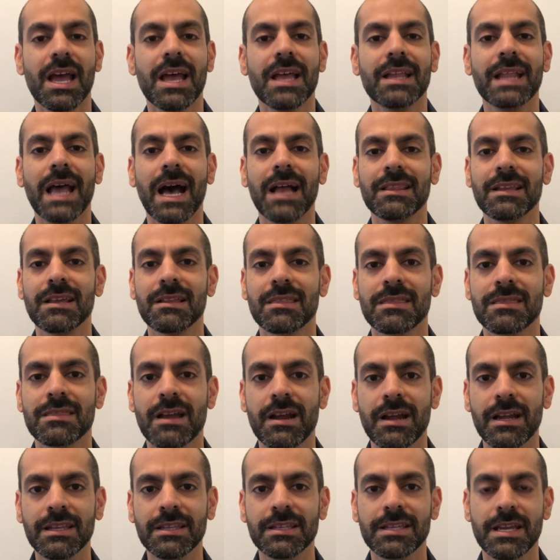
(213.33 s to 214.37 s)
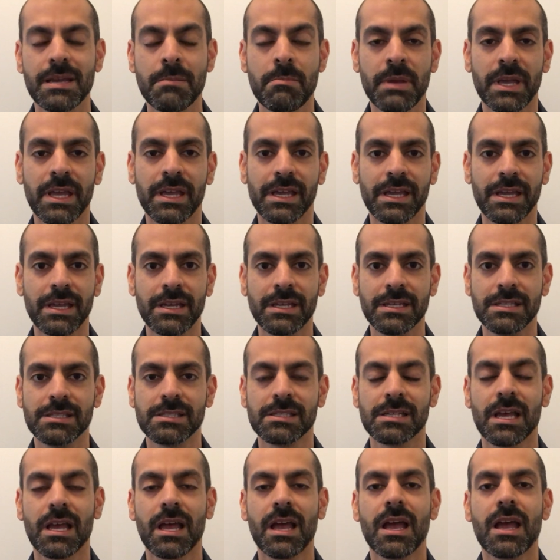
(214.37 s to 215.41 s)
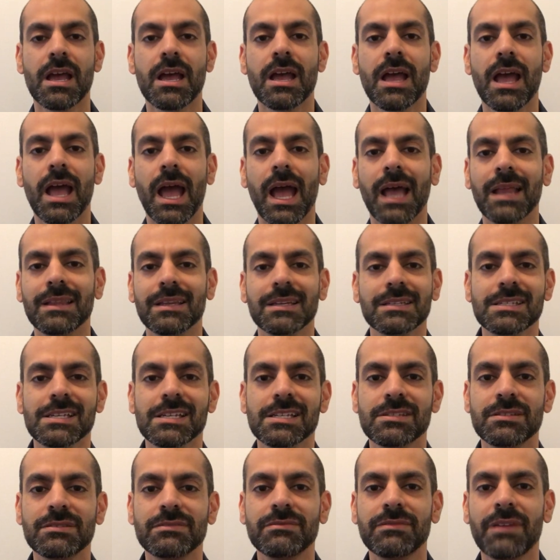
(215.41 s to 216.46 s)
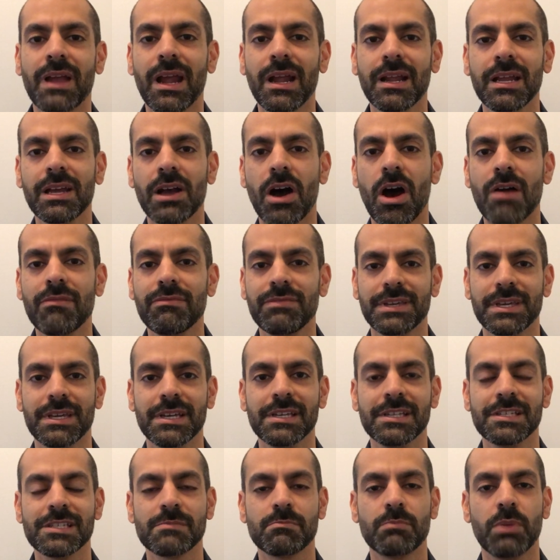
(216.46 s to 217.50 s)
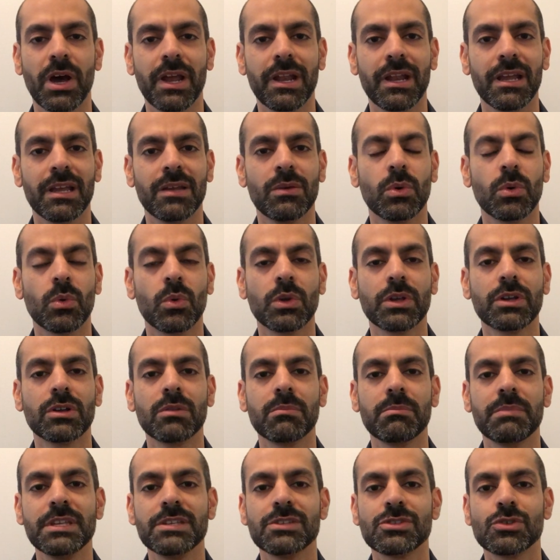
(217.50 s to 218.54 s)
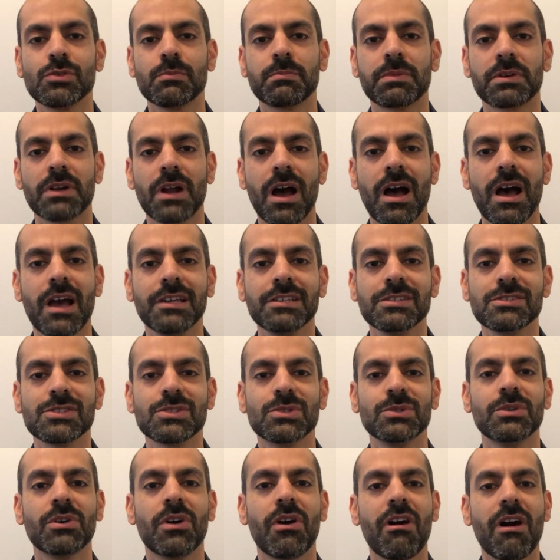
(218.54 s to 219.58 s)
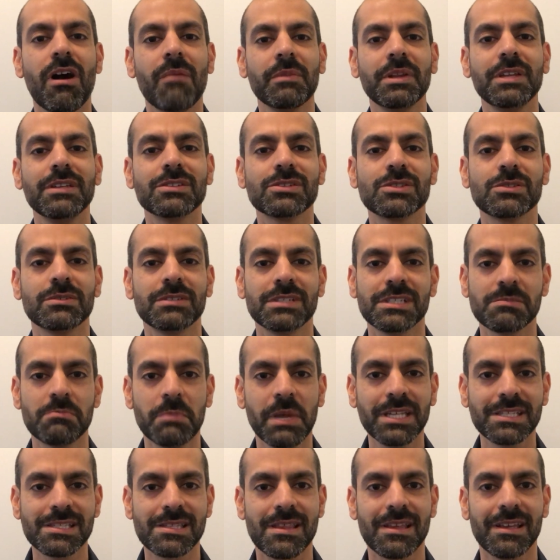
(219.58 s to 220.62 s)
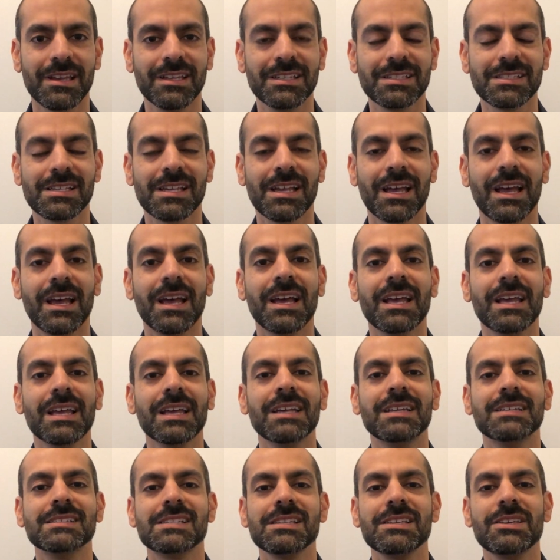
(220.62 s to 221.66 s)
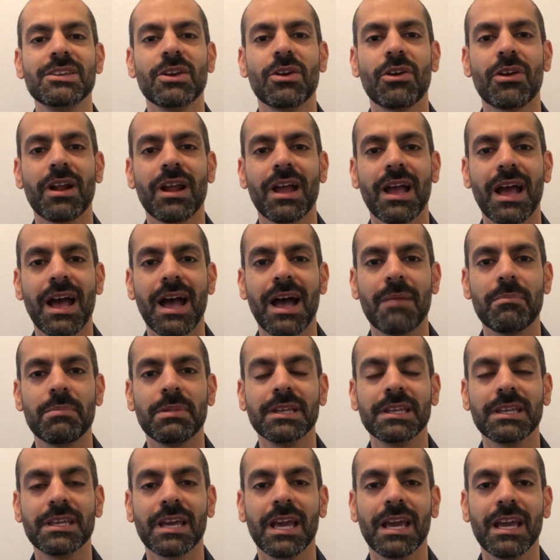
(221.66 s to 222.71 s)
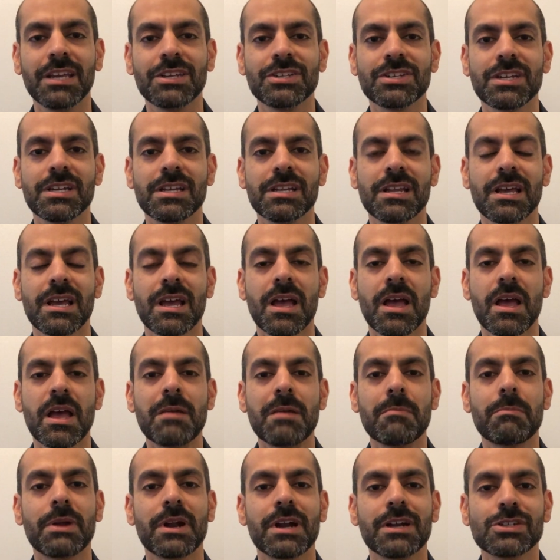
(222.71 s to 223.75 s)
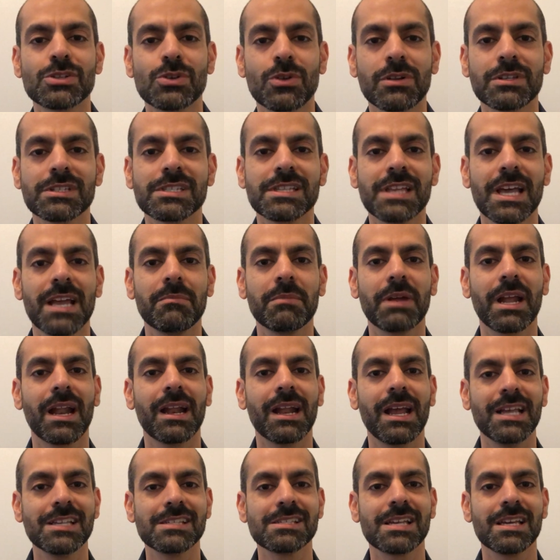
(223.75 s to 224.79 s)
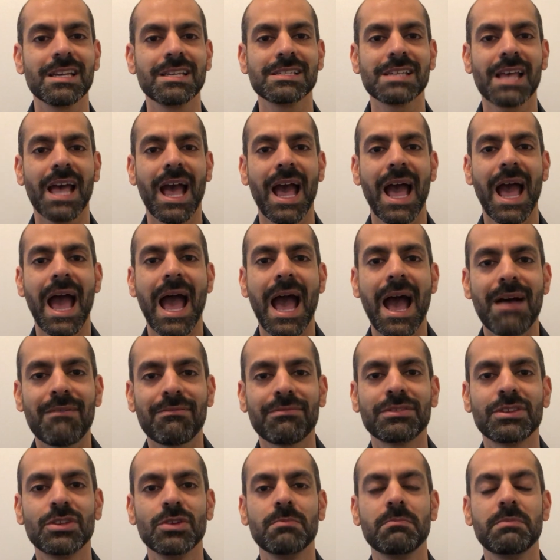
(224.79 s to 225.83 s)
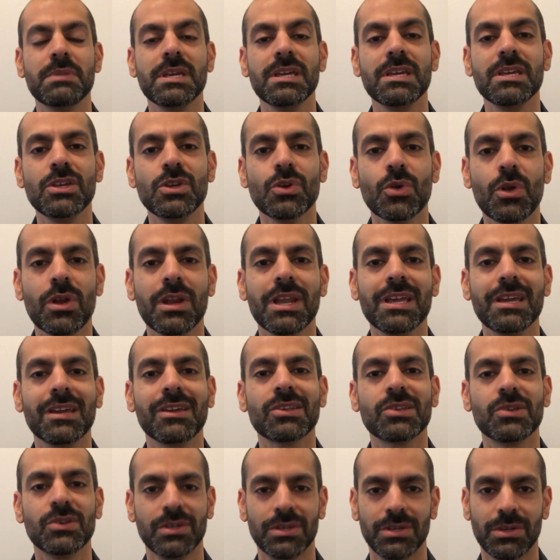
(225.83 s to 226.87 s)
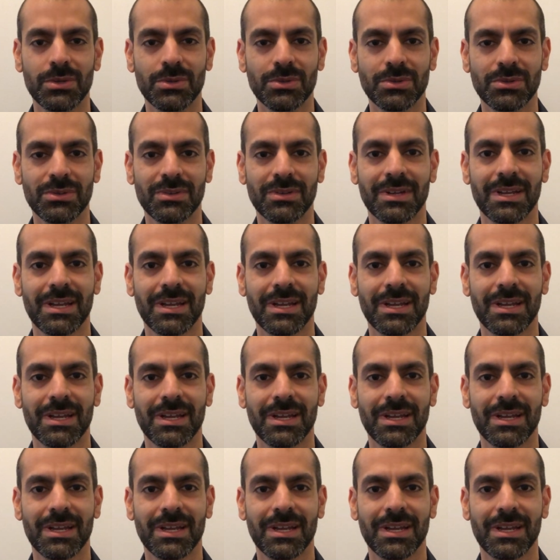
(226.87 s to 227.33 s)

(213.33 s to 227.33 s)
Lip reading: Now the third tip is, and this is very obvious, but you'll be surprised to know how many students miss this, is your application, personal statement, and essays have to be unique to you.